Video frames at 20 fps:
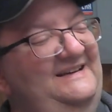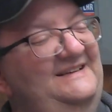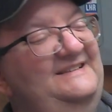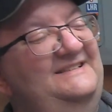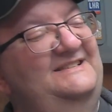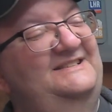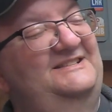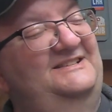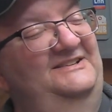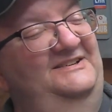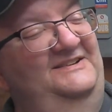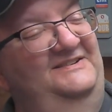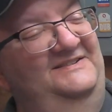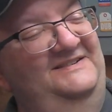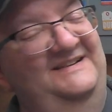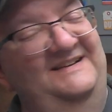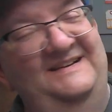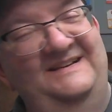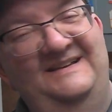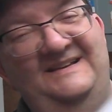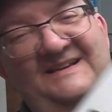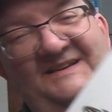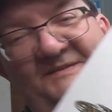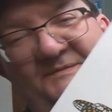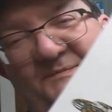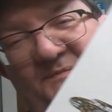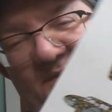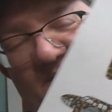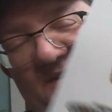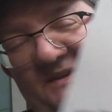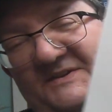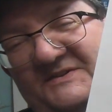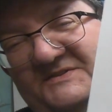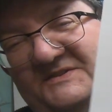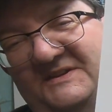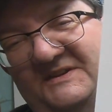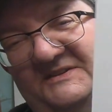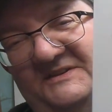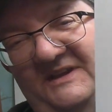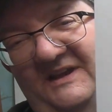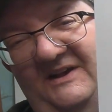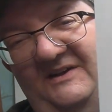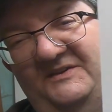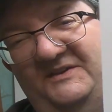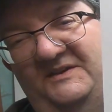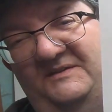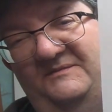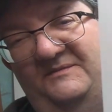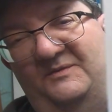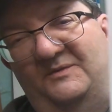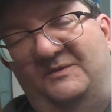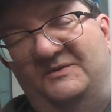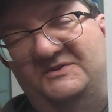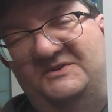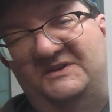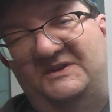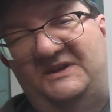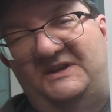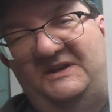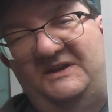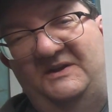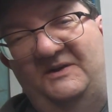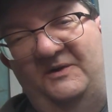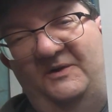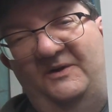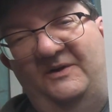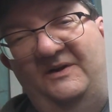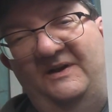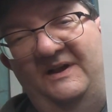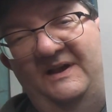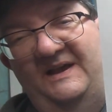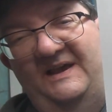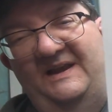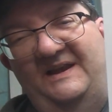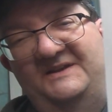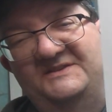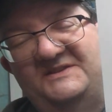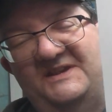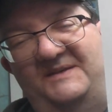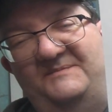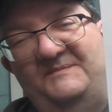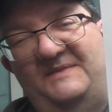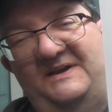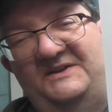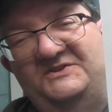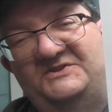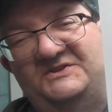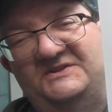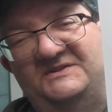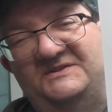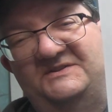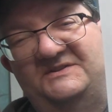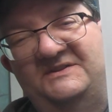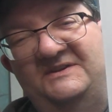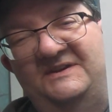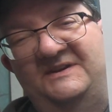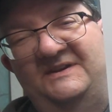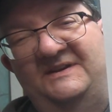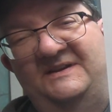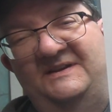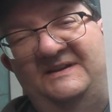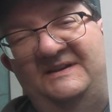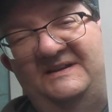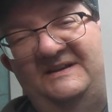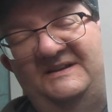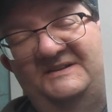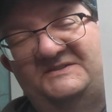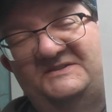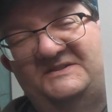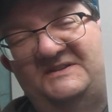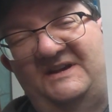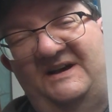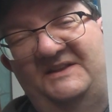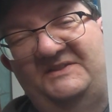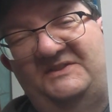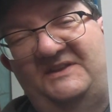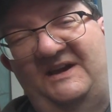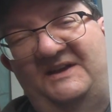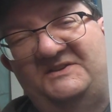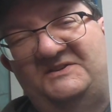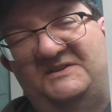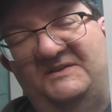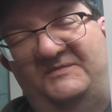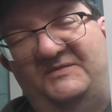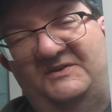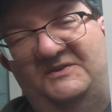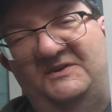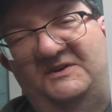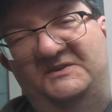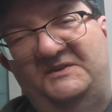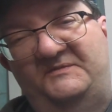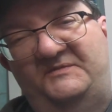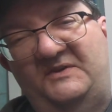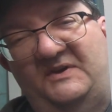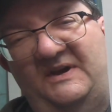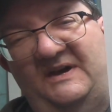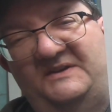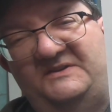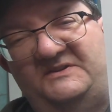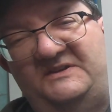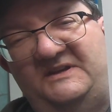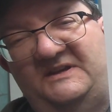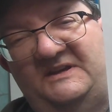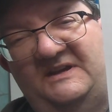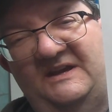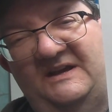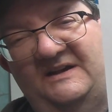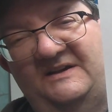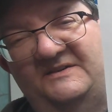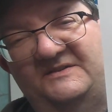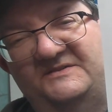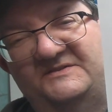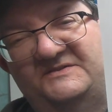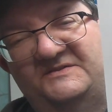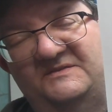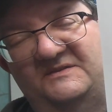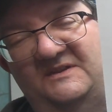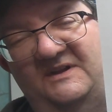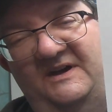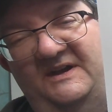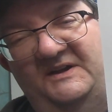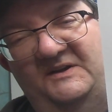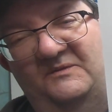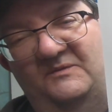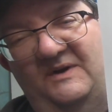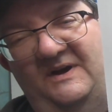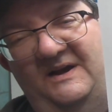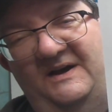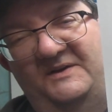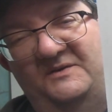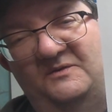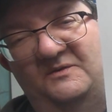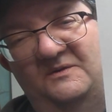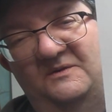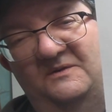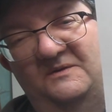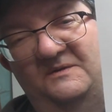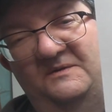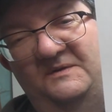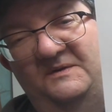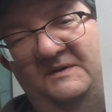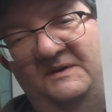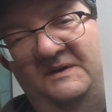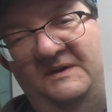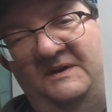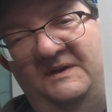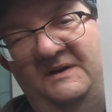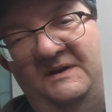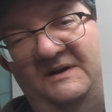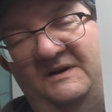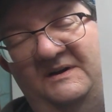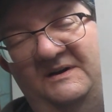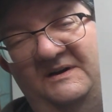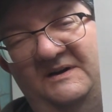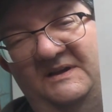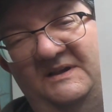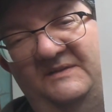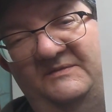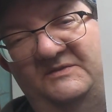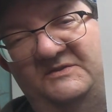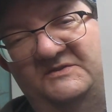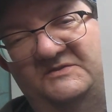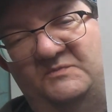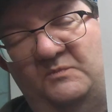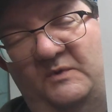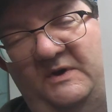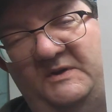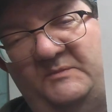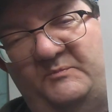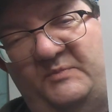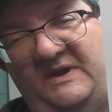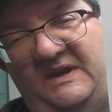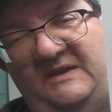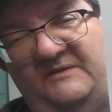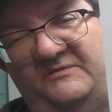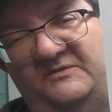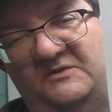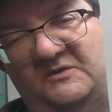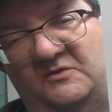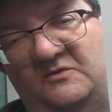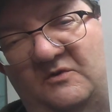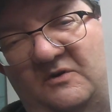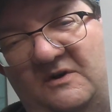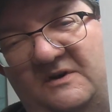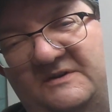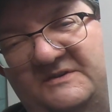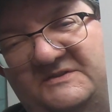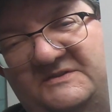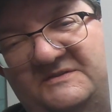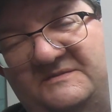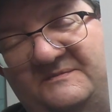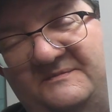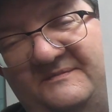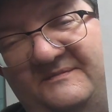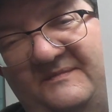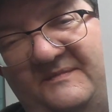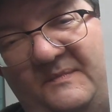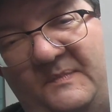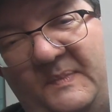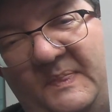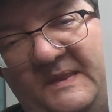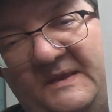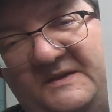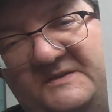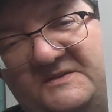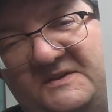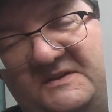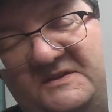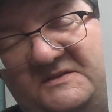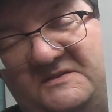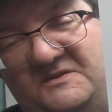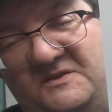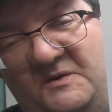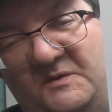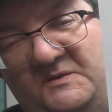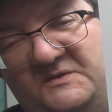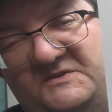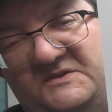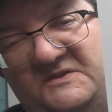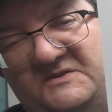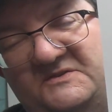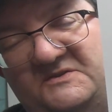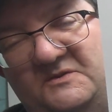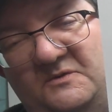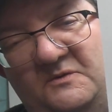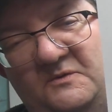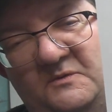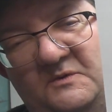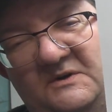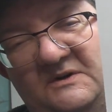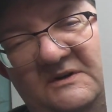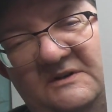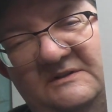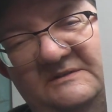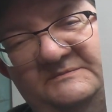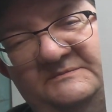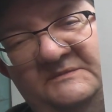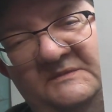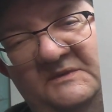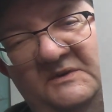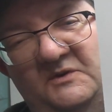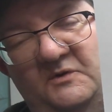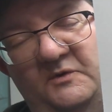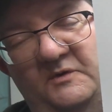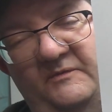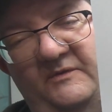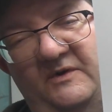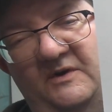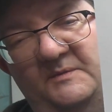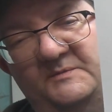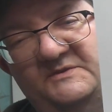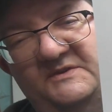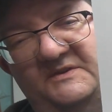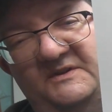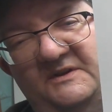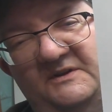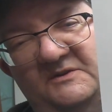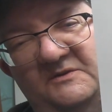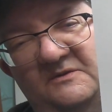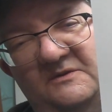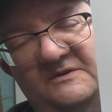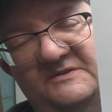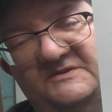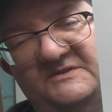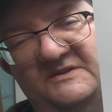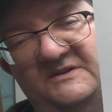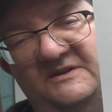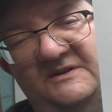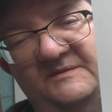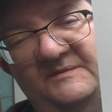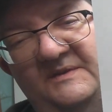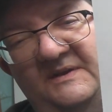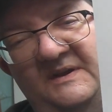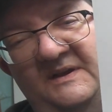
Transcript: So, but here's an Italian version here. And as I mentioned, it's not that difficult if you had decals lying around or even just white paint for the cross, because I noticed there's no coat of arms on that cross there.